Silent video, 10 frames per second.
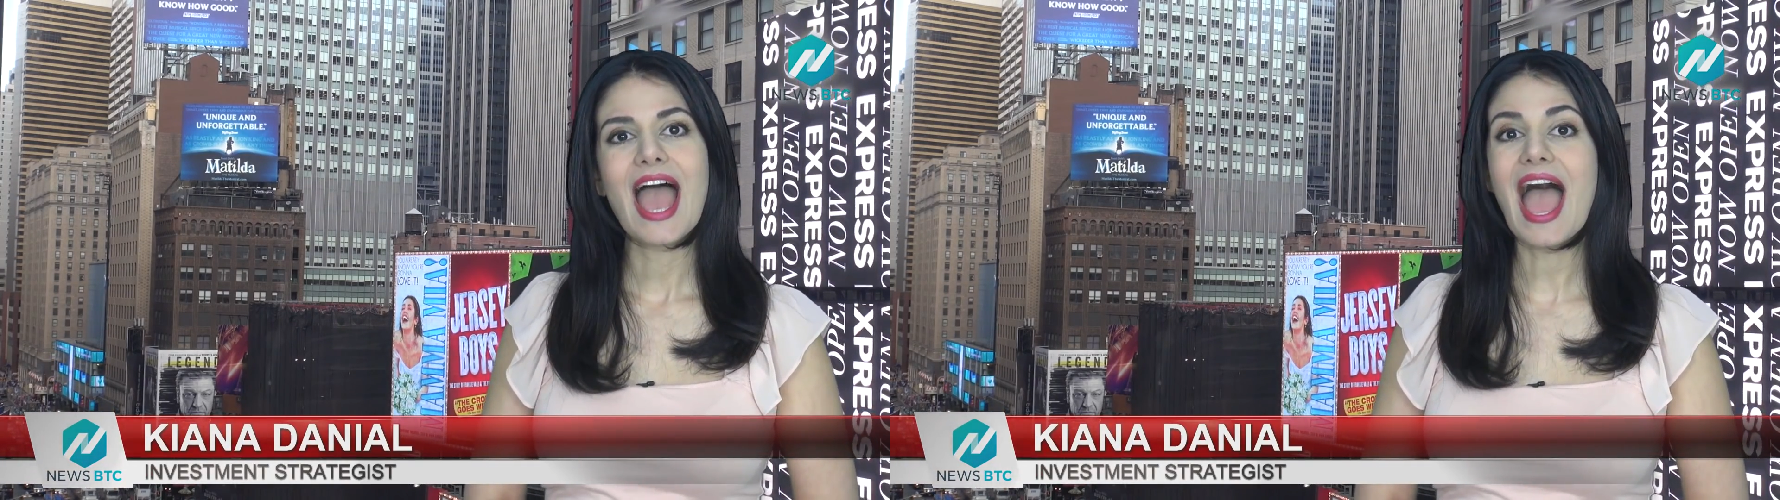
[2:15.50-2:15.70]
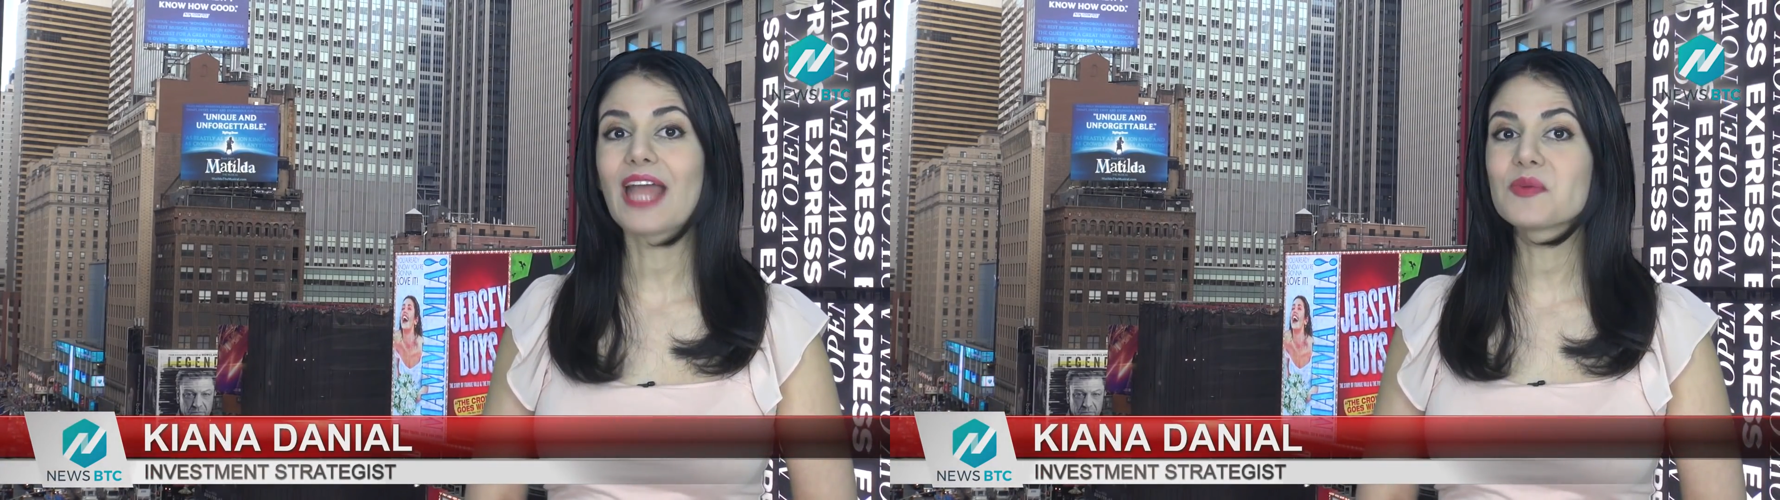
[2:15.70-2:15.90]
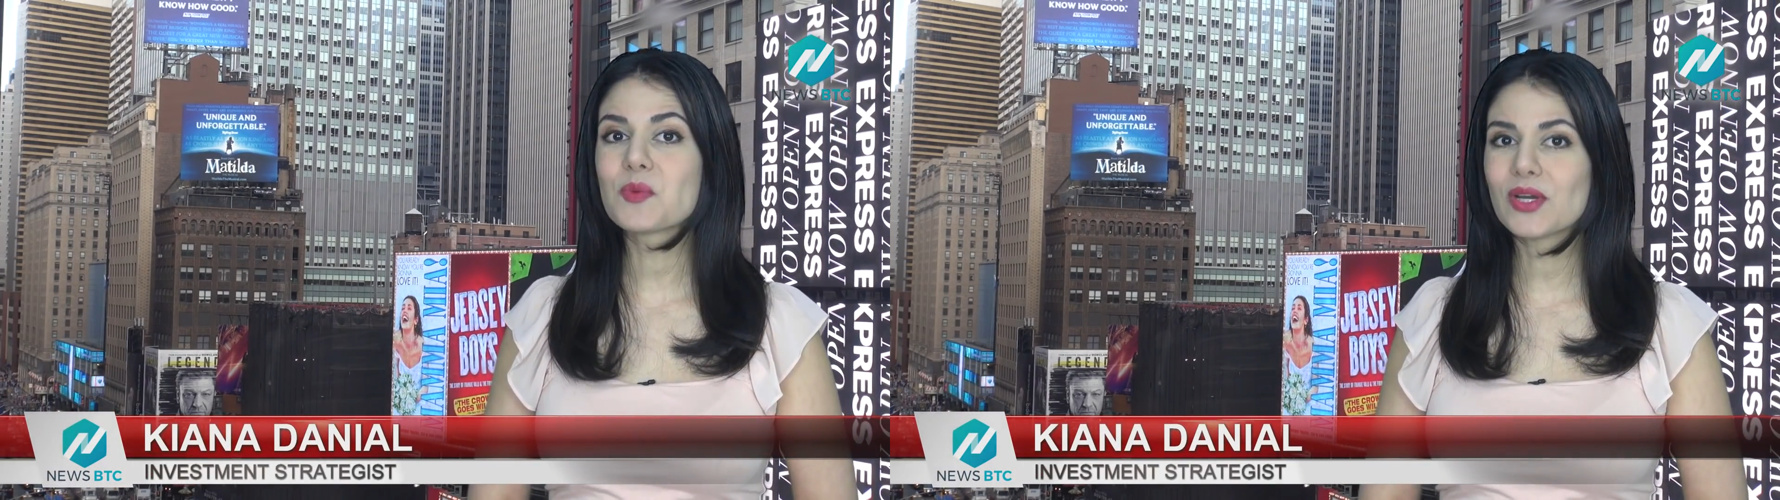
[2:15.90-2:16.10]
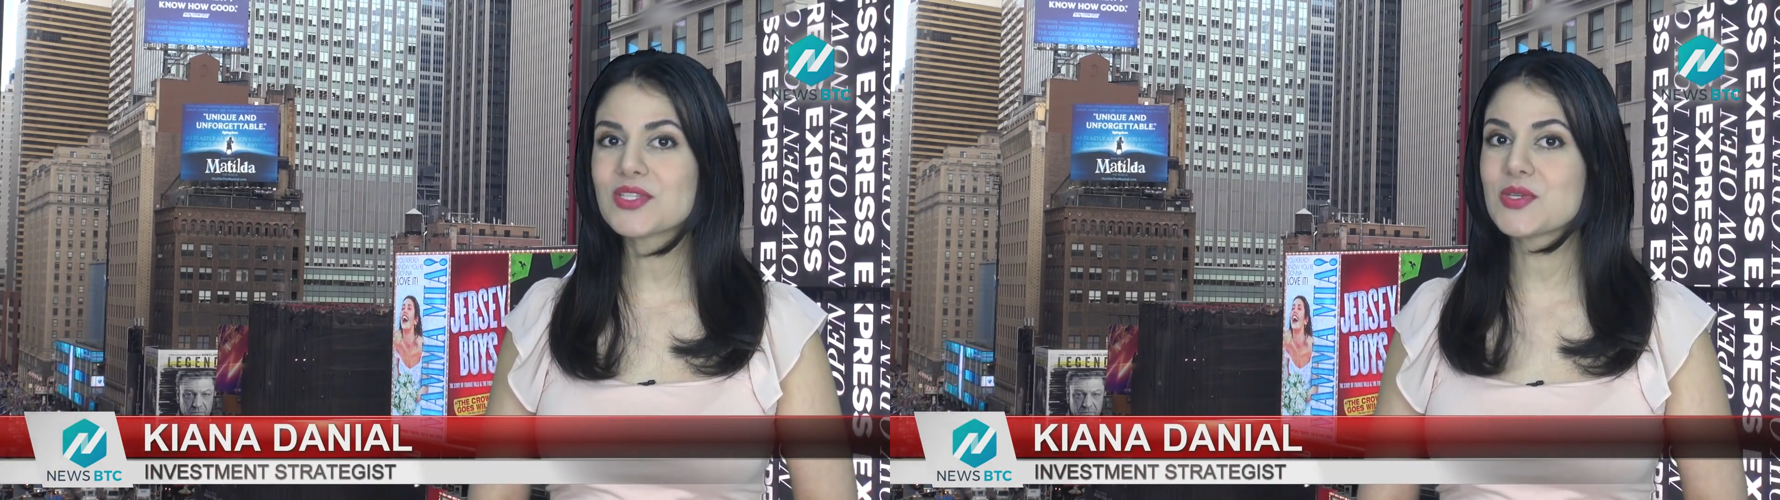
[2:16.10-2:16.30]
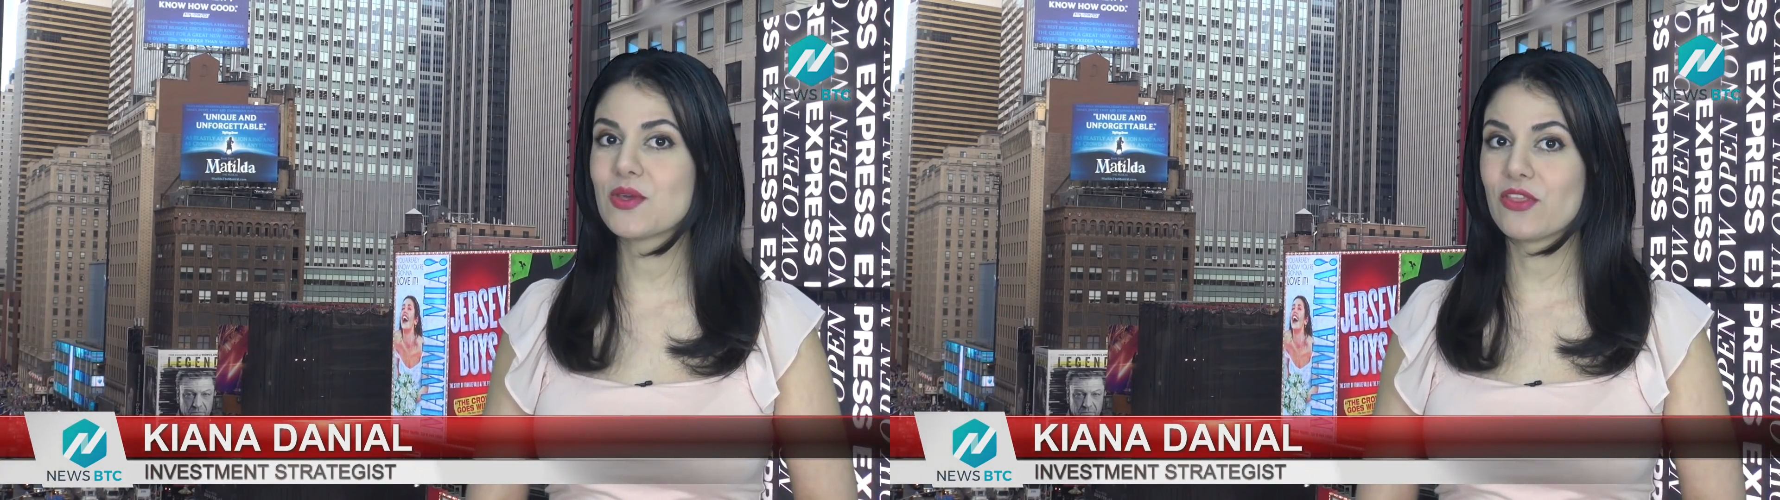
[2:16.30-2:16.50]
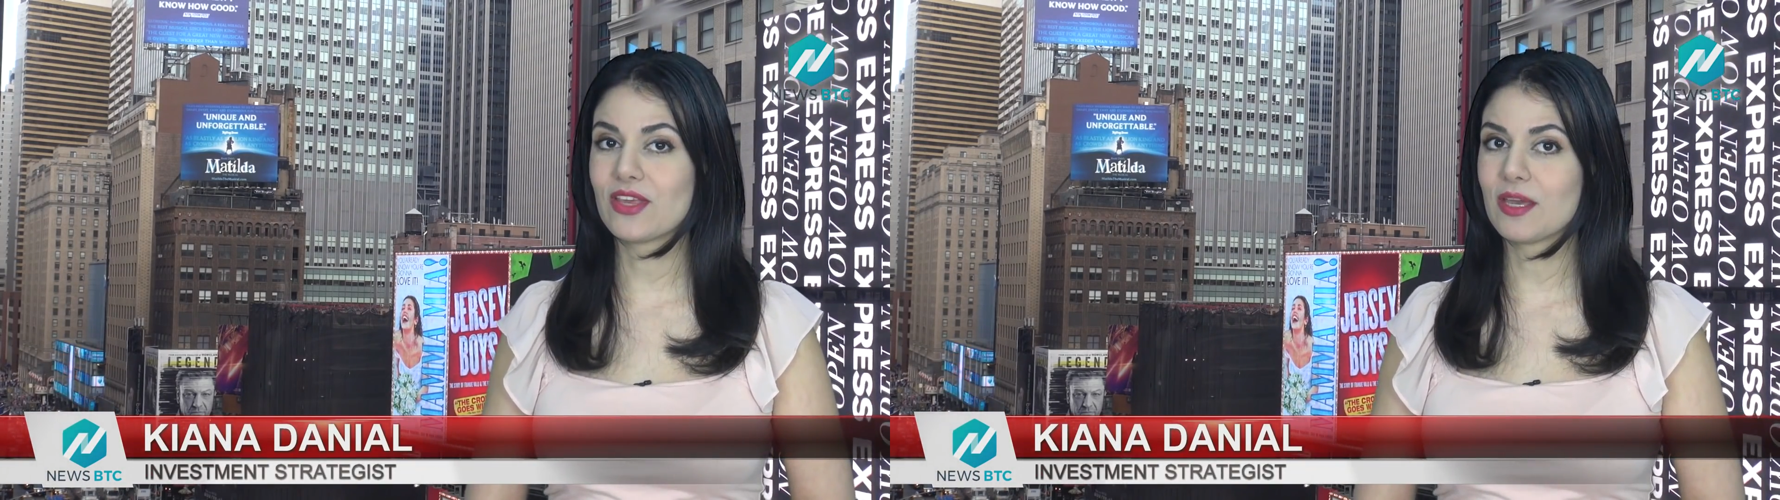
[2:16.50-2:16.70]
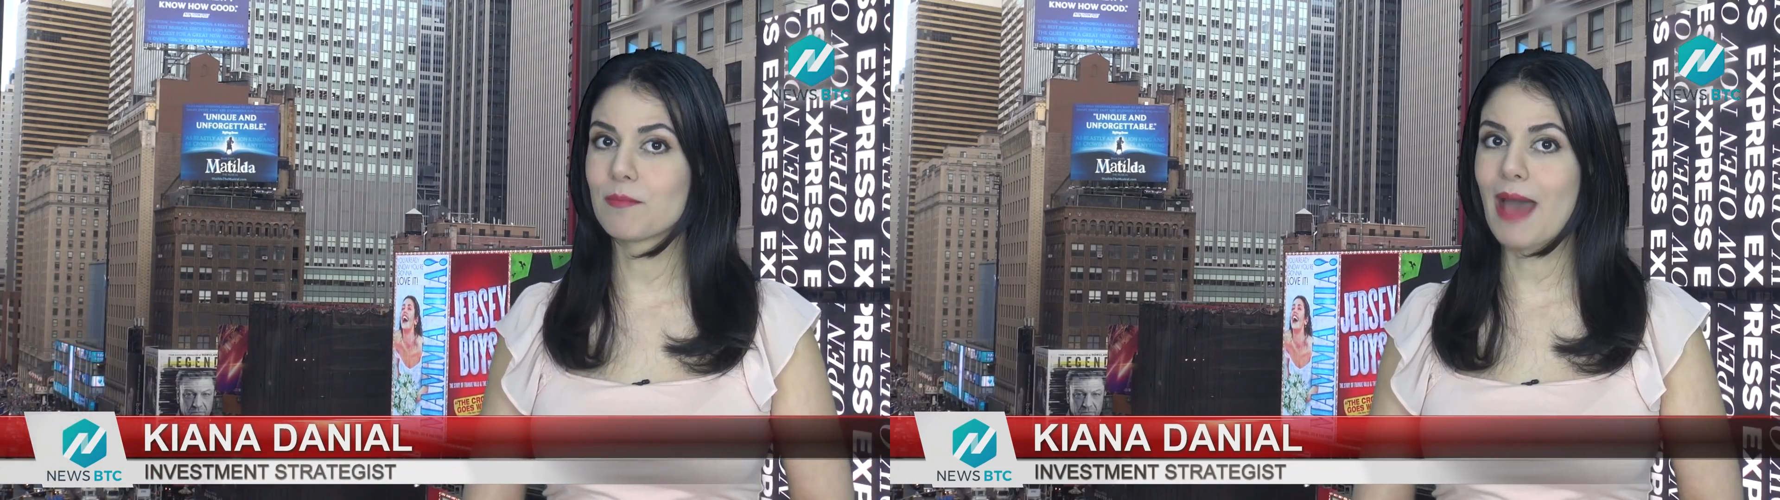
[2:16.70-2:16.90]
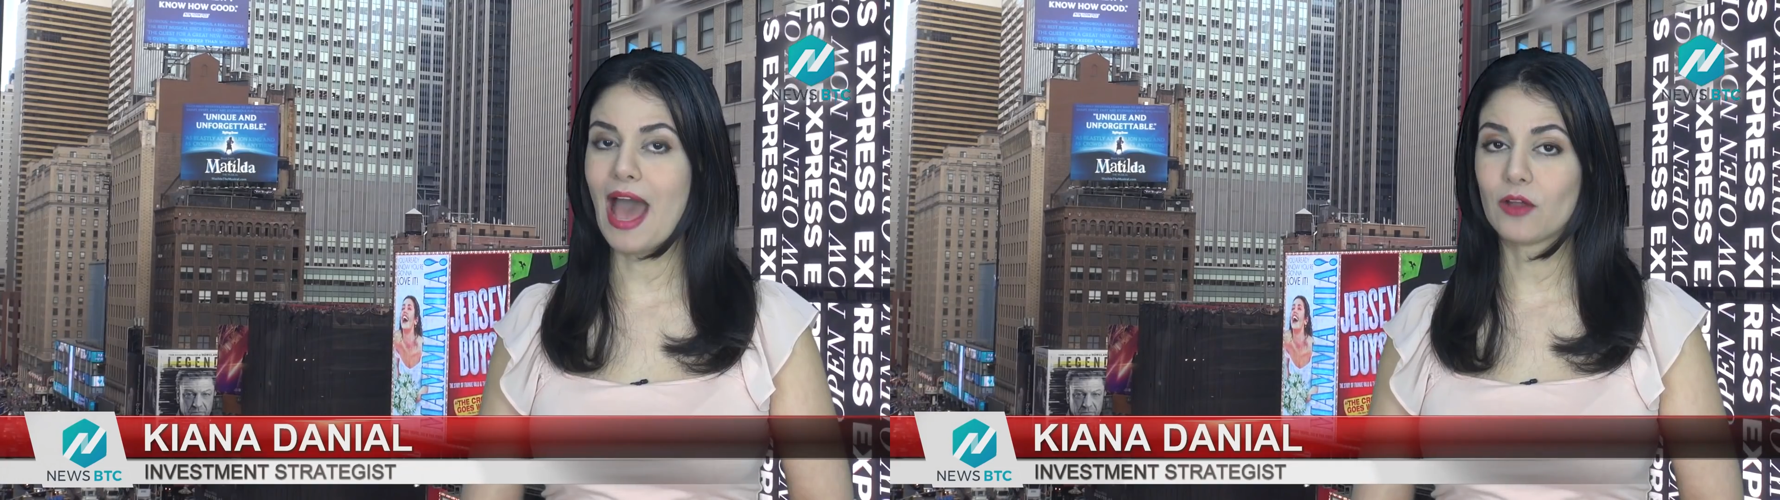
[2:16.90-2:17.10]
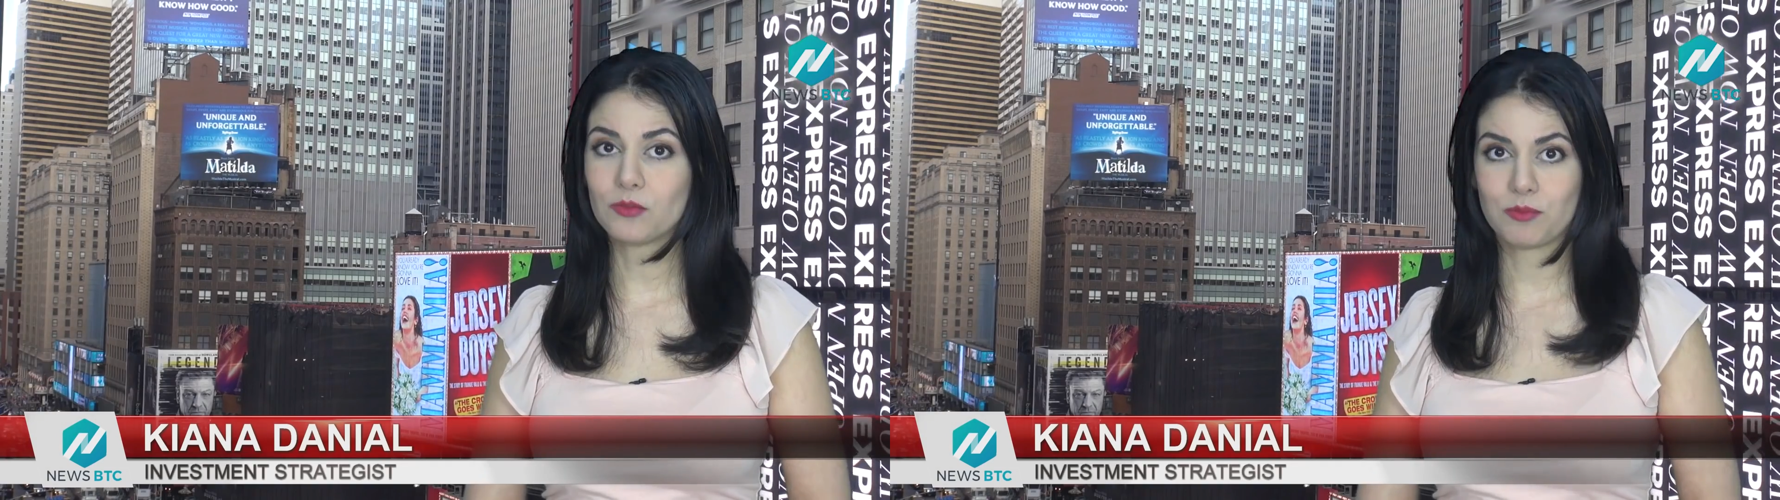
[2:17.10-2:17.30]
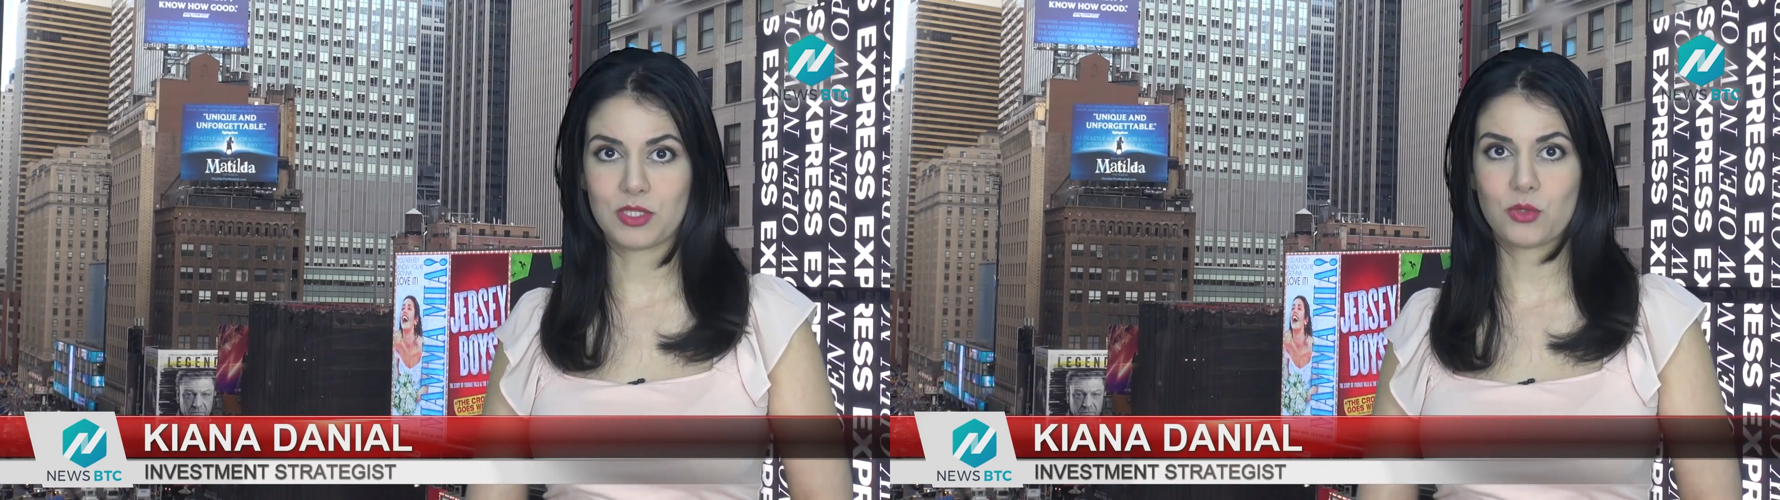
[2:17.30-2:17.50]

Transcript: And what do you think about